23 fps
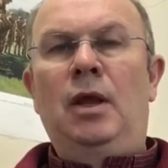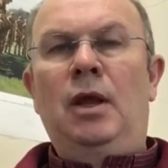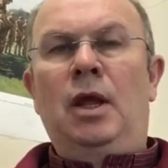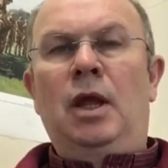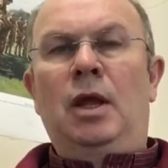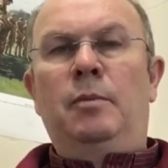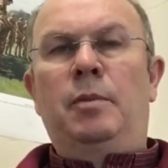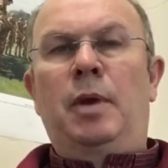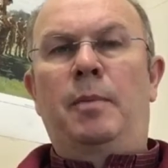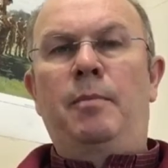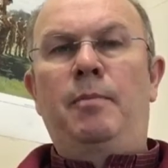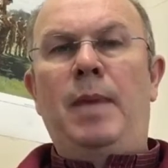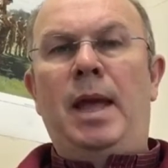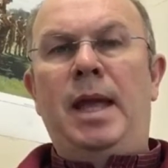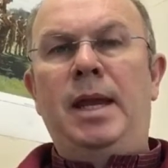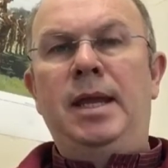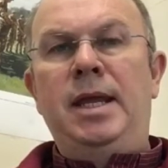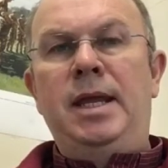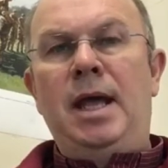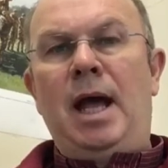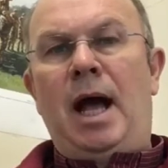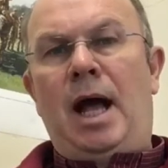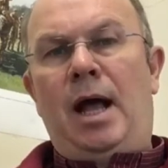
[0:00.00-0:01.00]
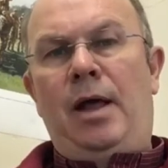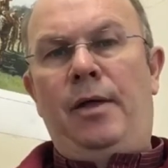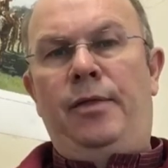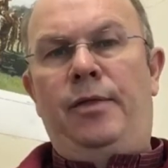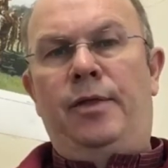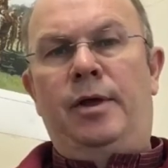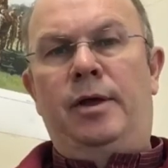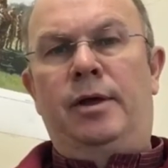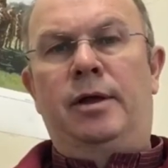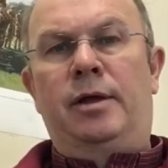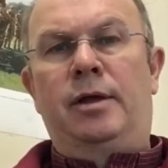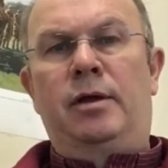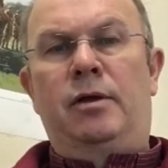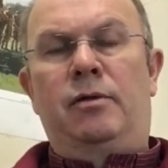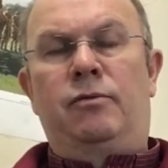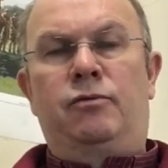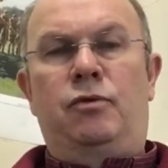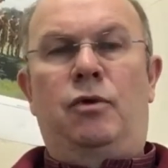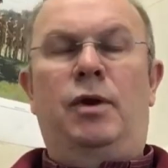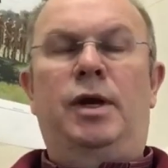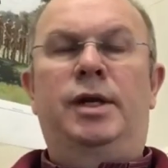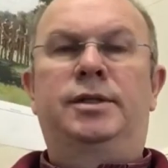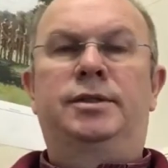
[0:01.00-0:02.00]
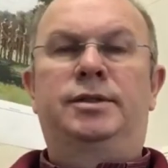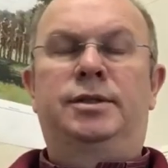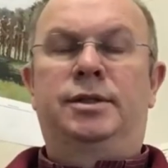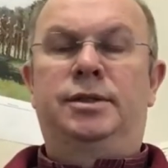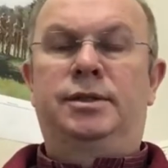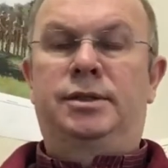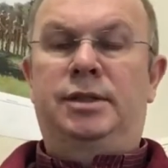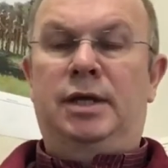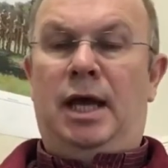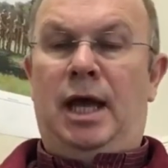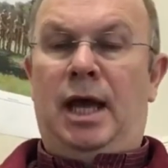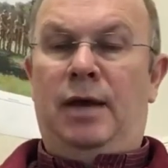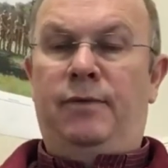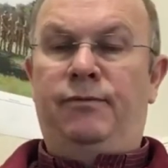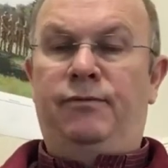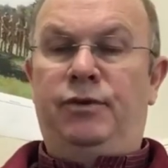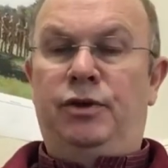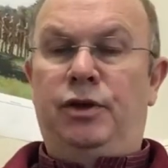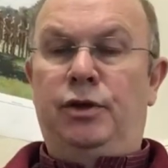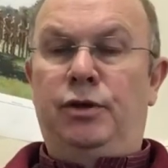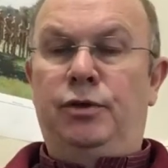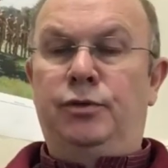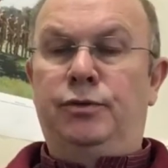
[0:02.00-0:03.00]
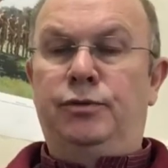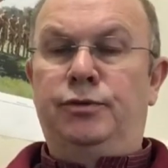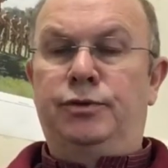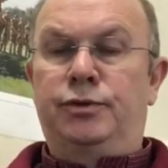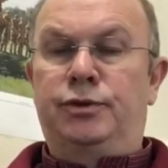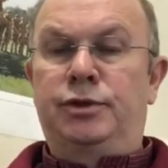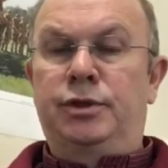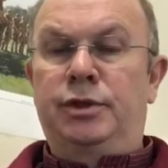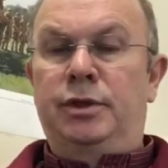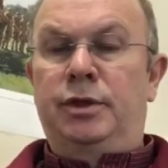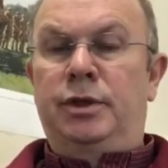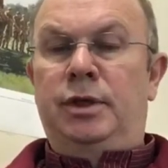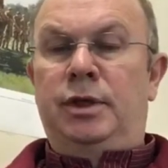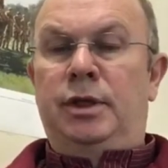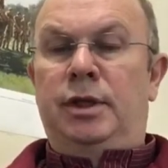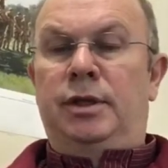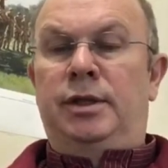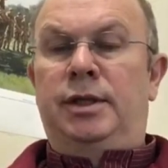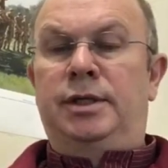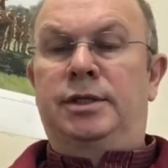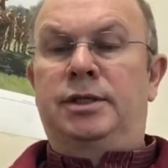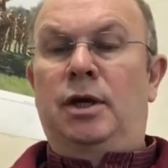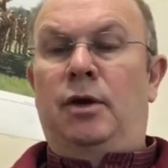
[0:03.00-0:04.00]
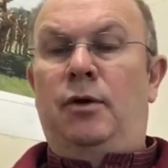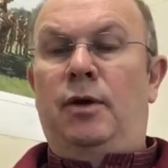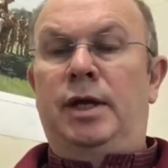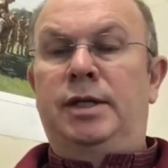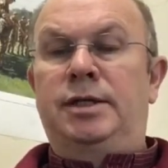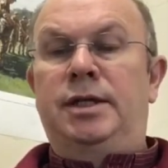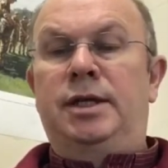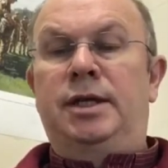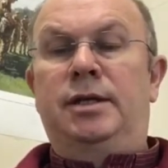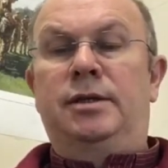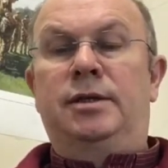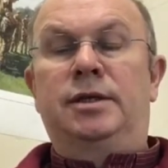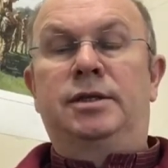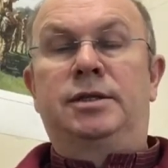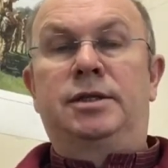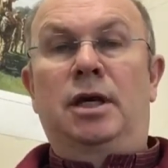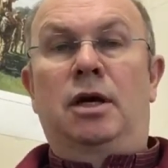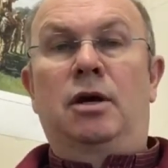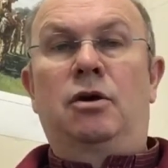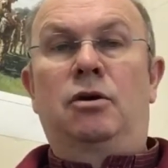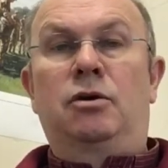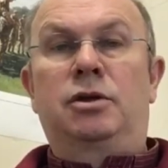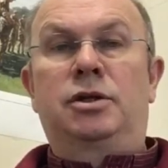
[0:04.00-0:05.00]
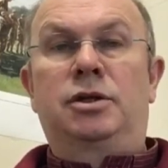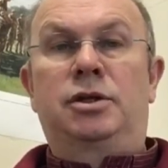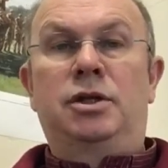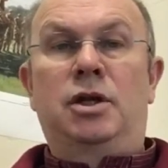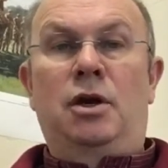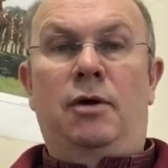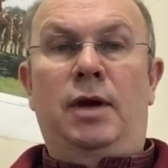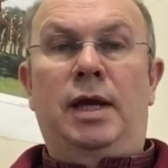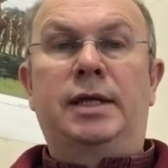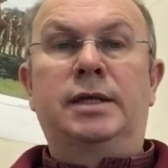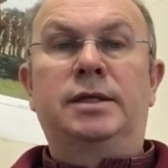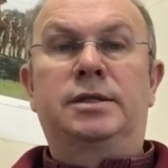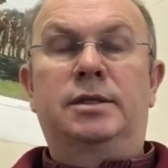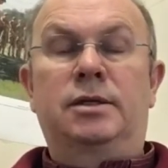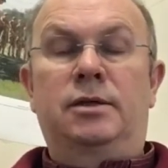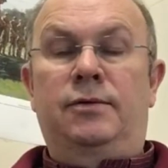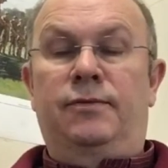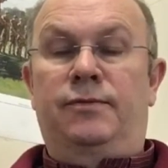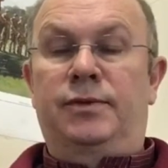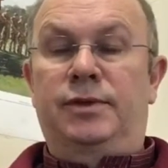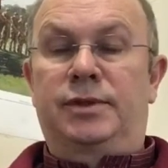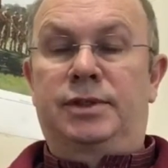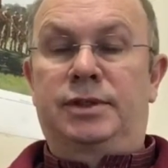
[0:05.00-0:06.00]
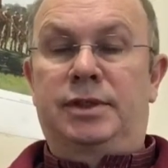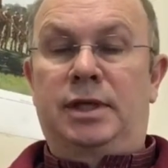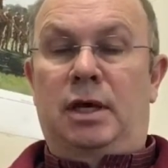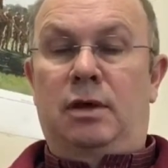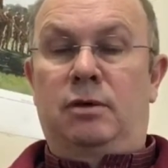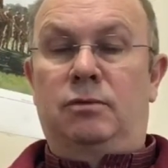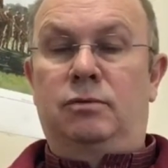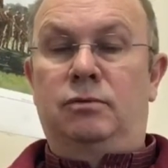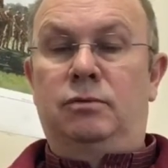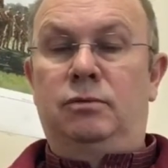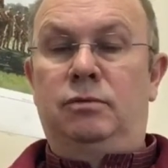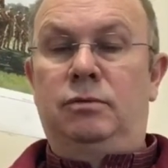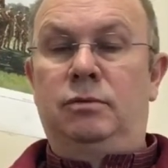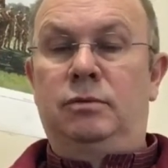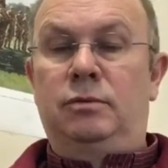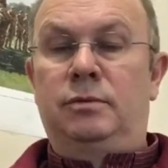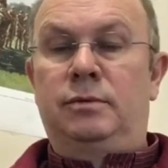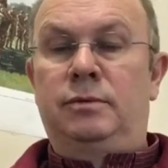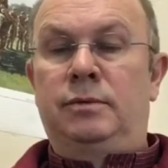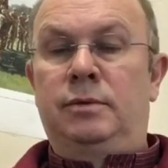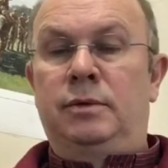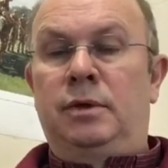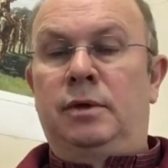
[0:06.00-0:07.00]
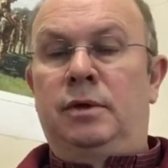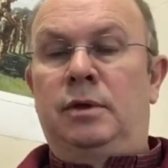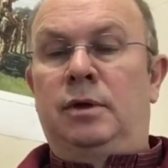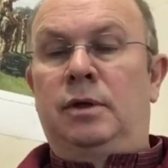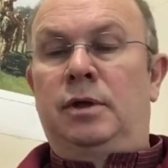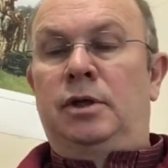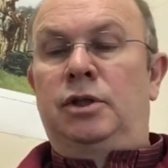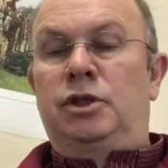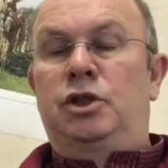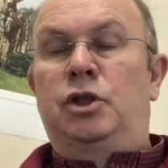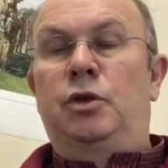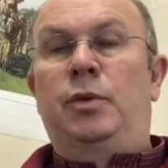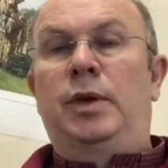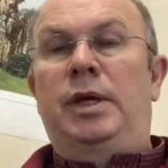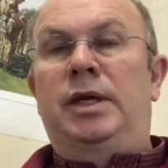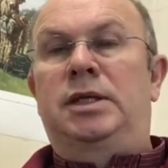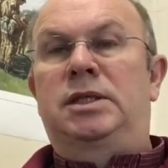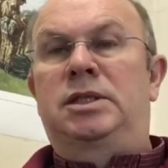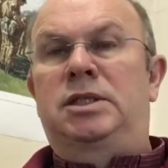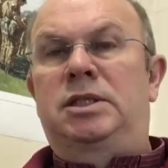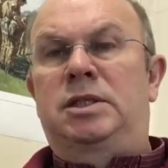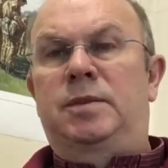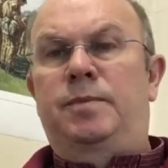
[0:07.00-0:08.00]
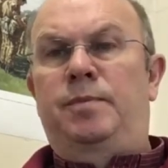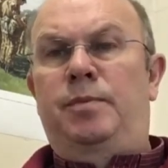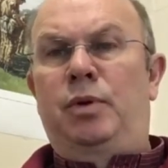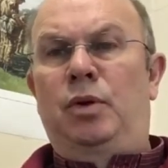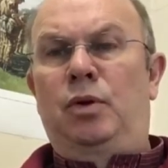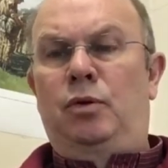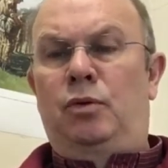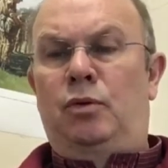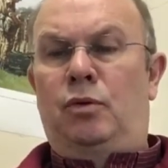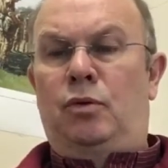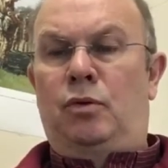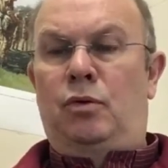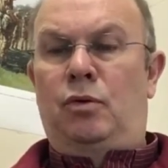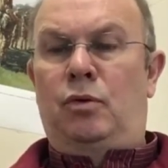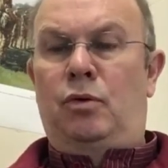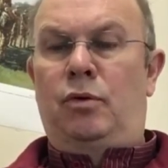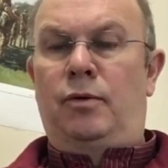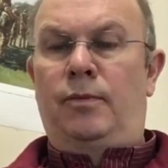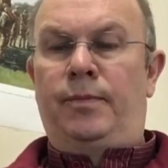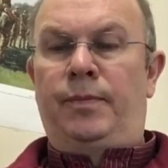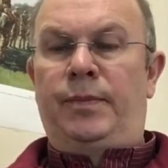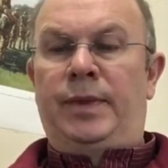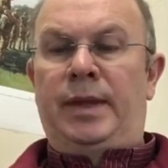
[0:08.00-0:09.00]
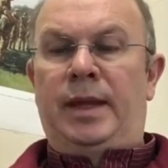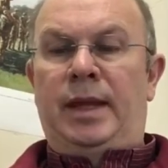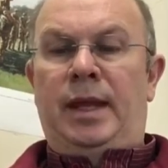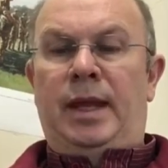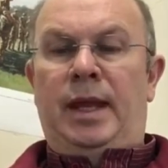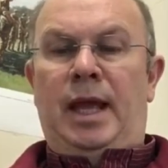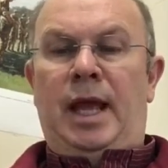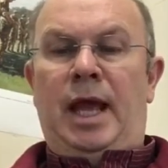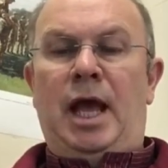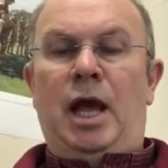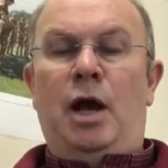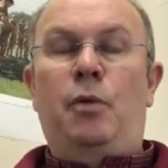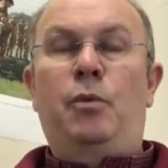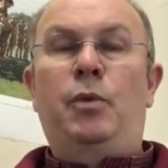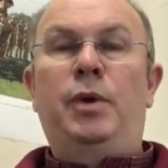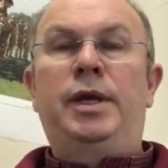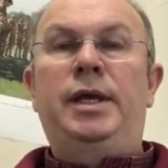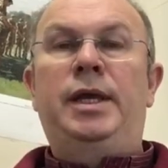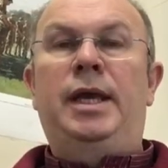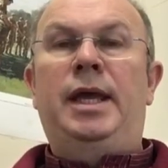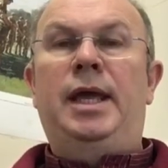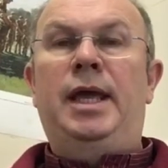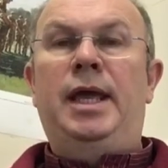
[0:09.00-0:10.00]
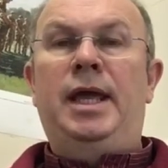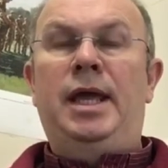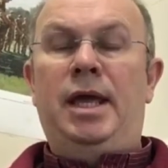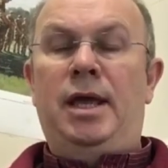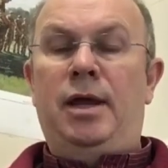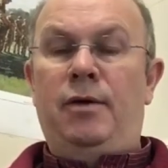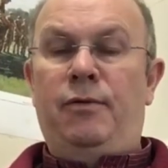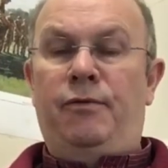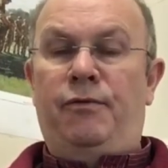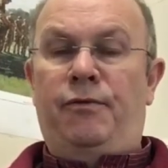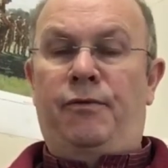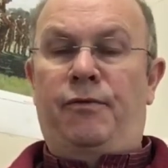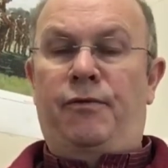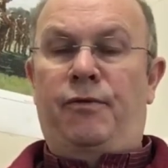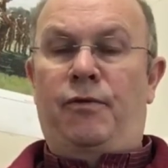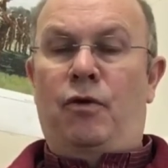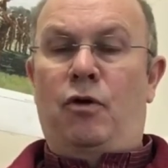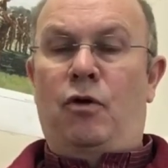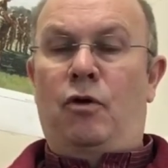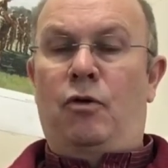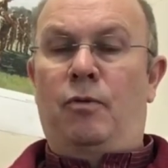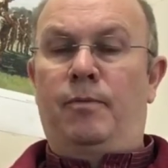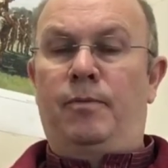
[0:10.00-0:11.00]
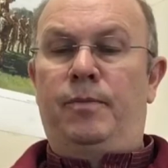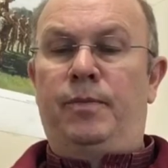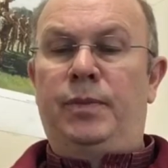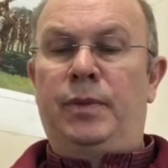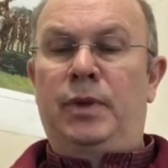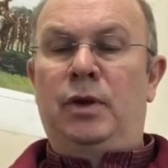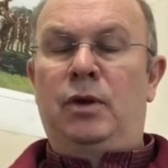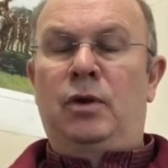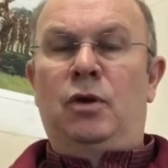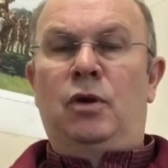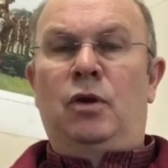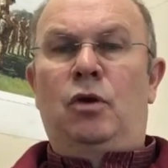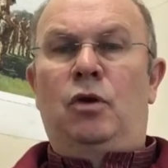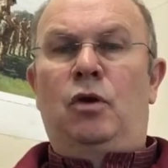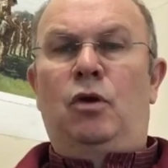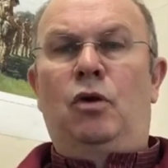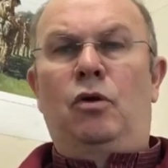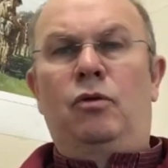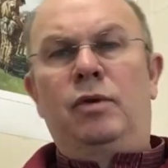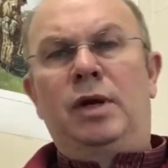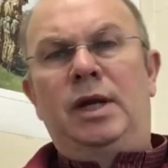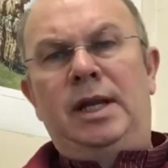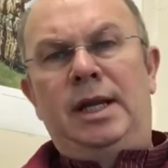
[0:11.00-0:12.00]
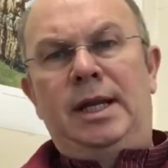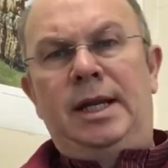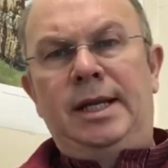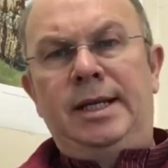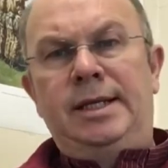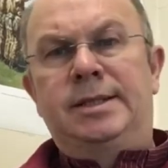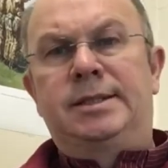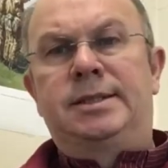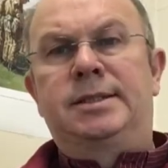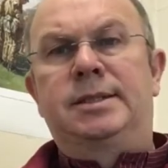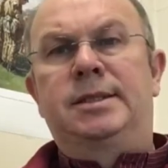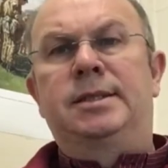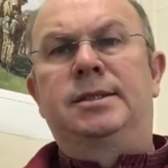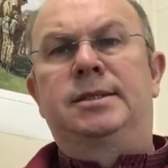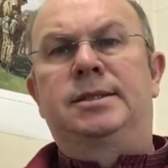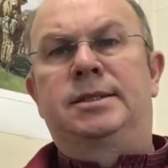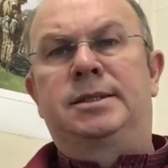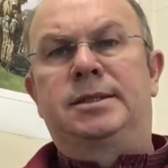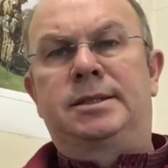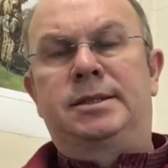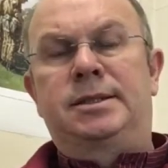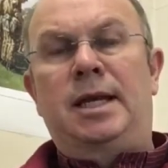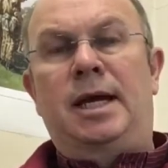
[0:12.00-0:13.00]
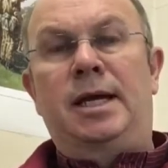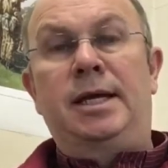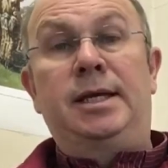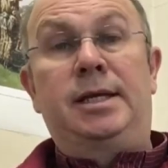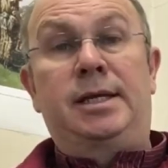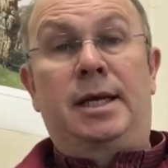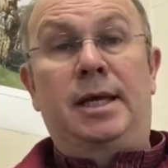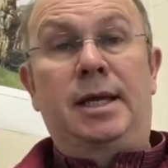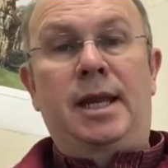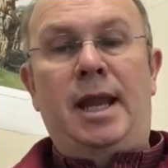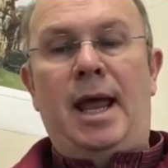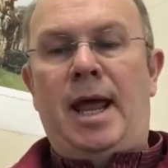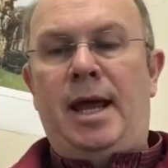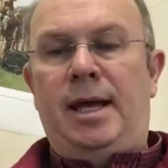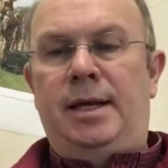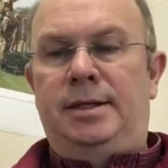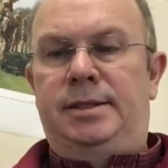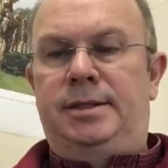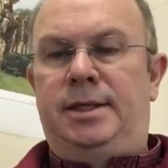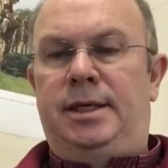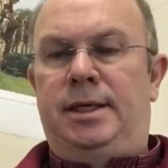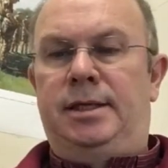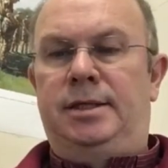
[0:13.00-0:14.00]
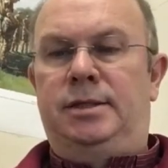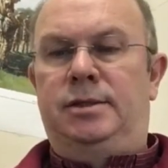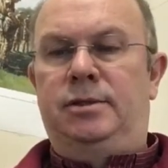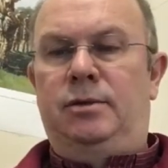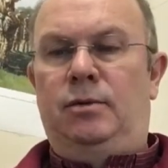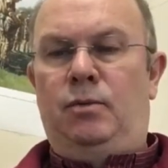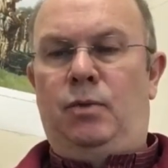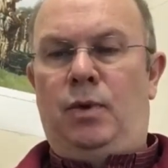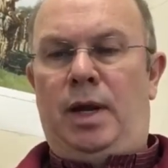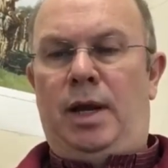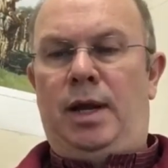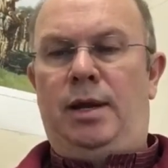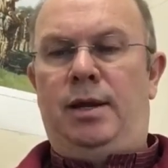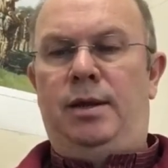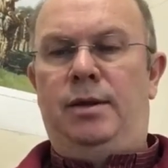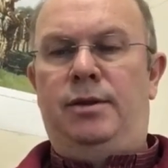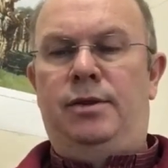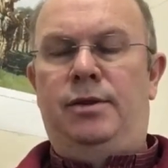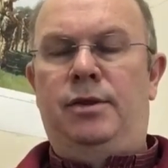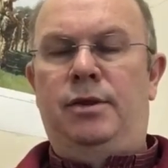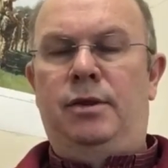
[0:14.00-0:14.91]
But many other writers have used this idea, the dark night of the soul, to explore how we hear from, or at least stay connected with,